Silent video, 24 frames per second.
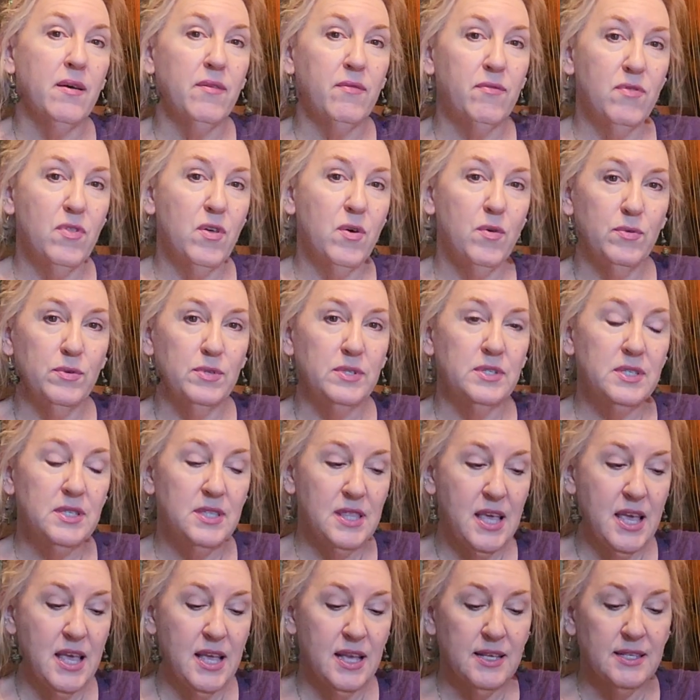of those
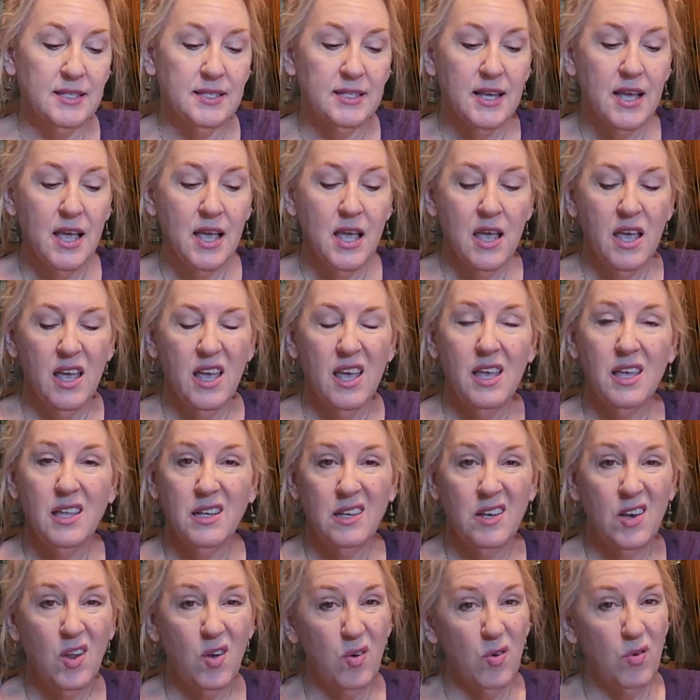things
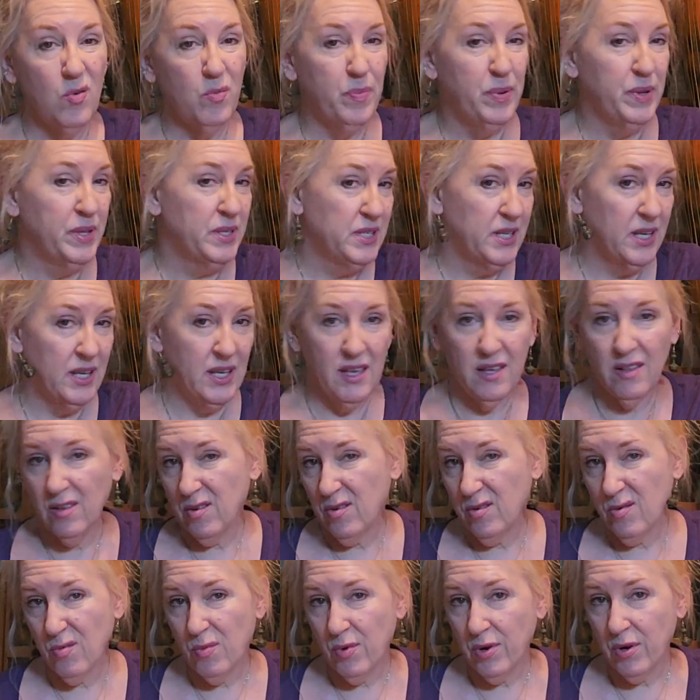in no
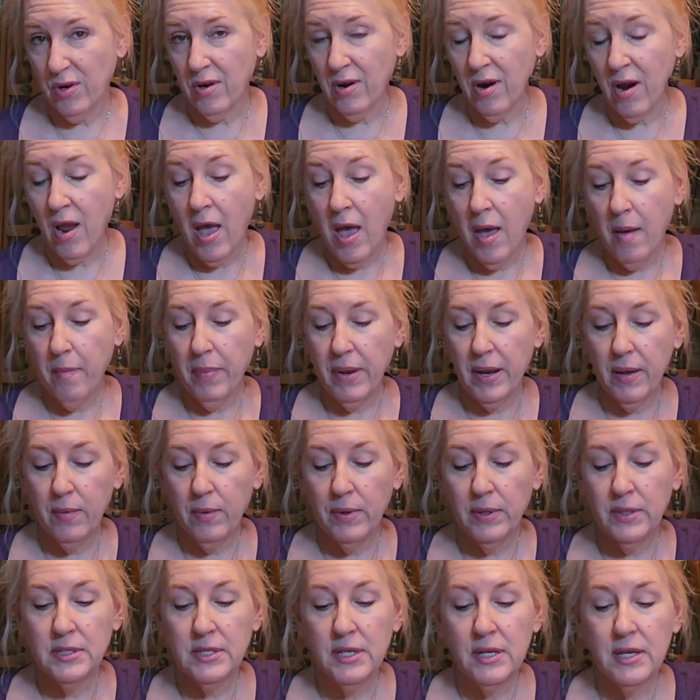particular order, but I
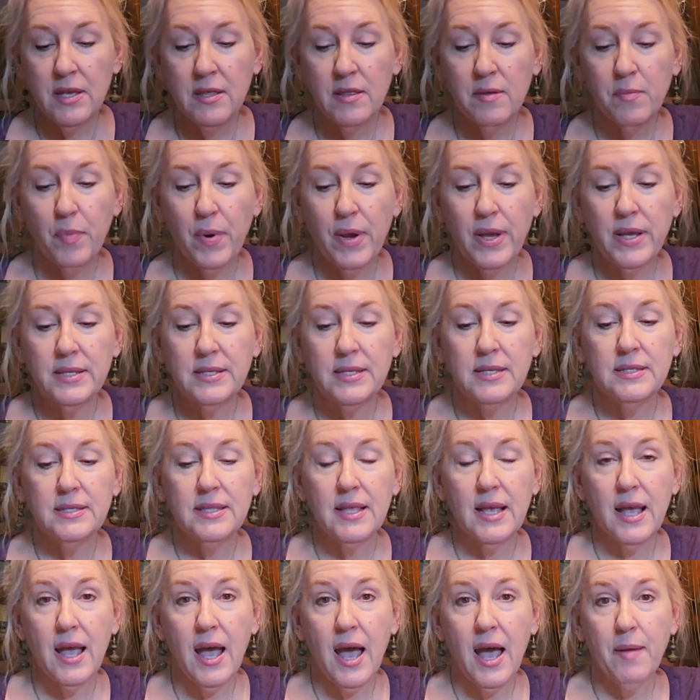will tell you the prices
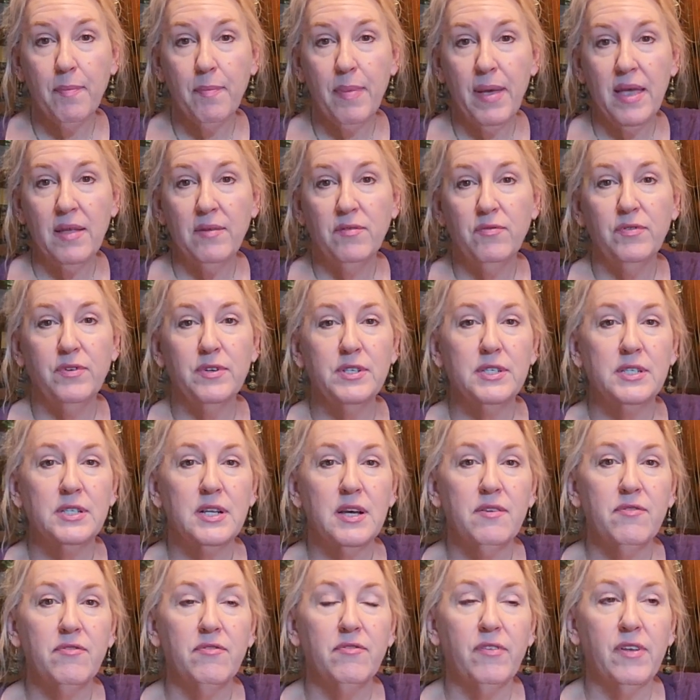that got paid for
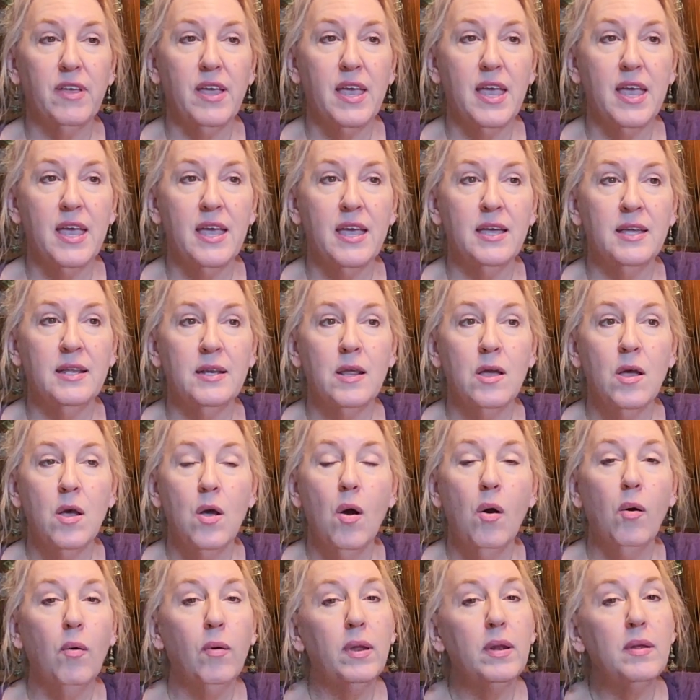stuff and
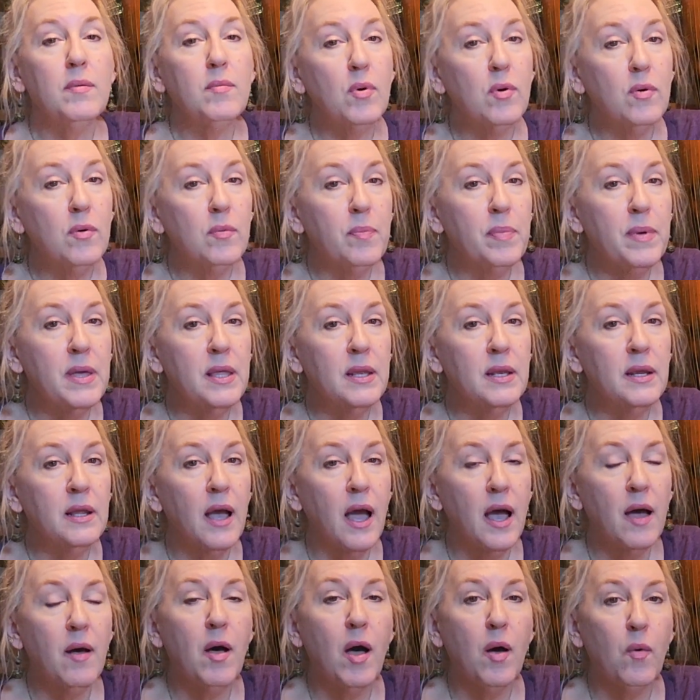what I'm hoping,
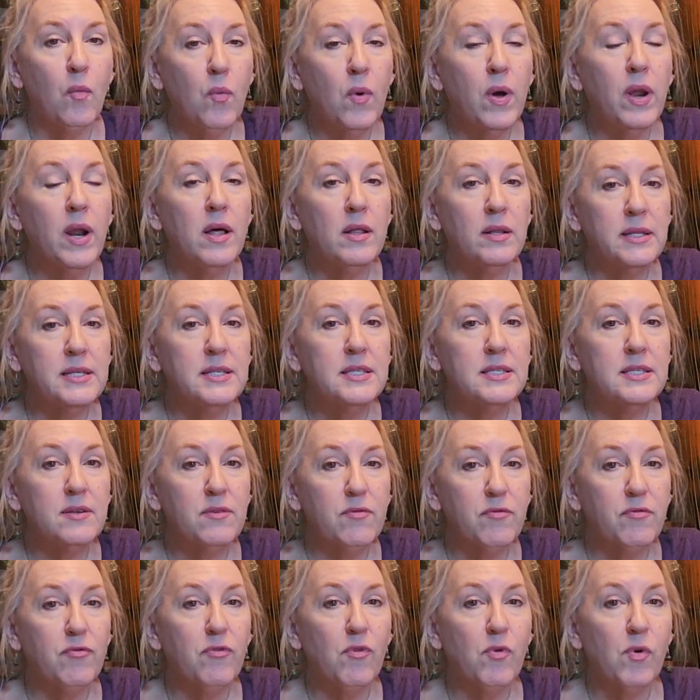what I'll list it
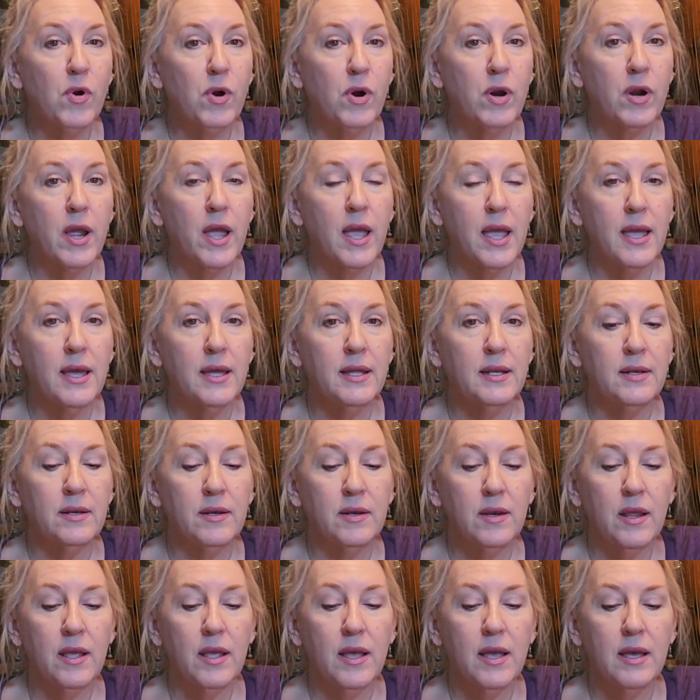for,
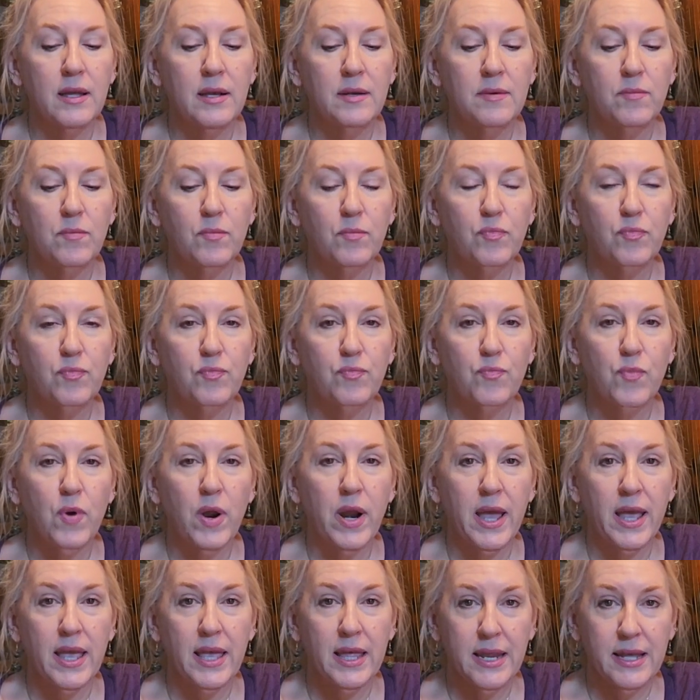and
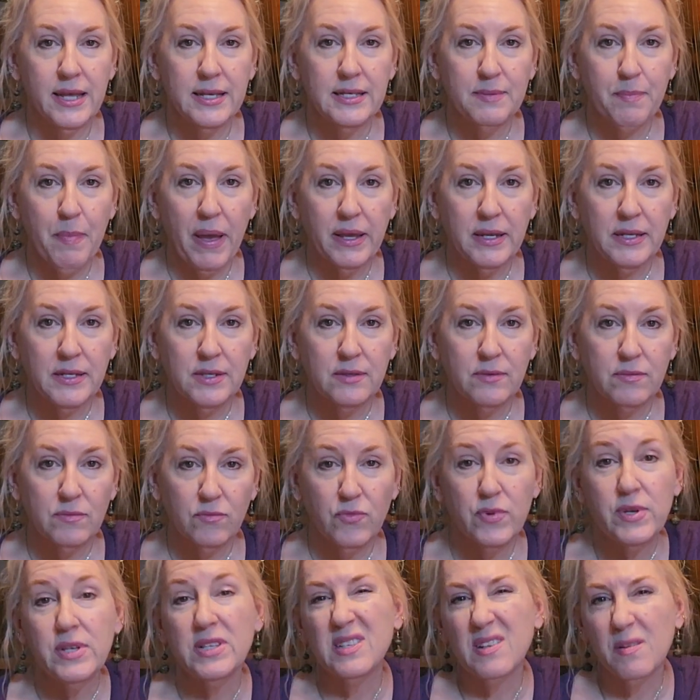what I can expect
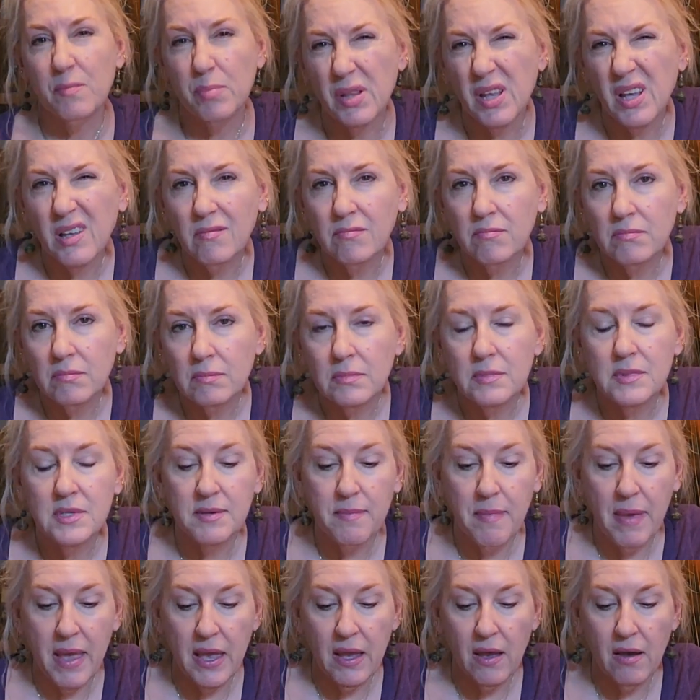reasonably to
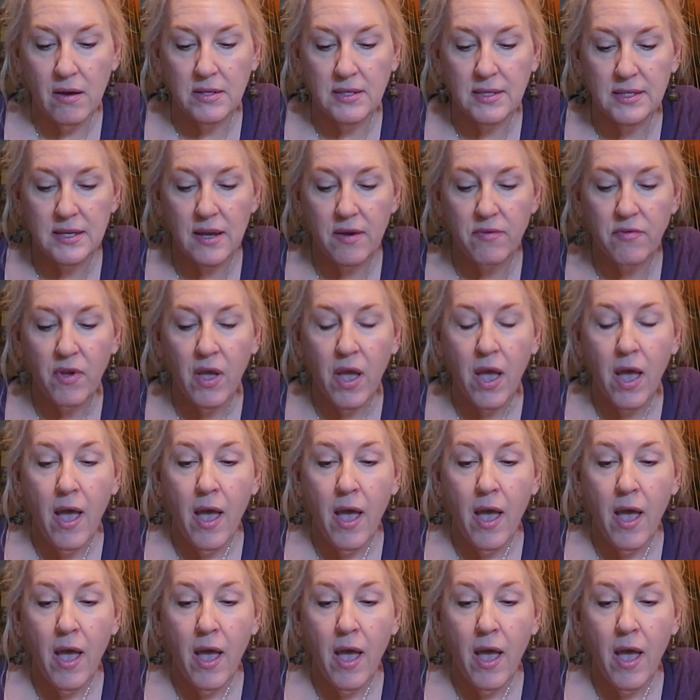make on stuff.